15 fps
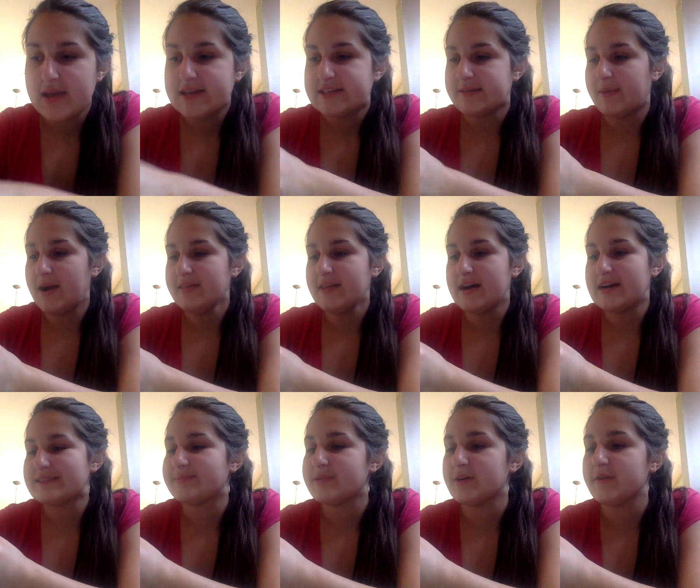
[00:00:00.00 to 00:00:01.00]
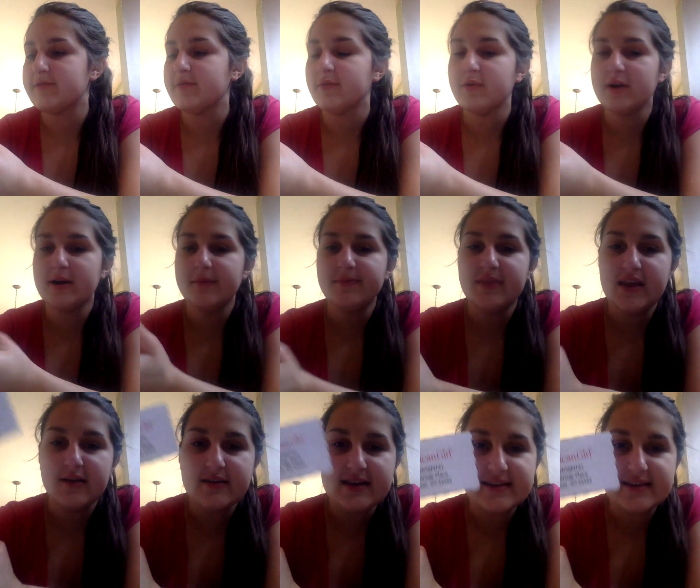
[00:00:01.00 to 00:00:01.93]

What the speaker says: So on the hospital form, there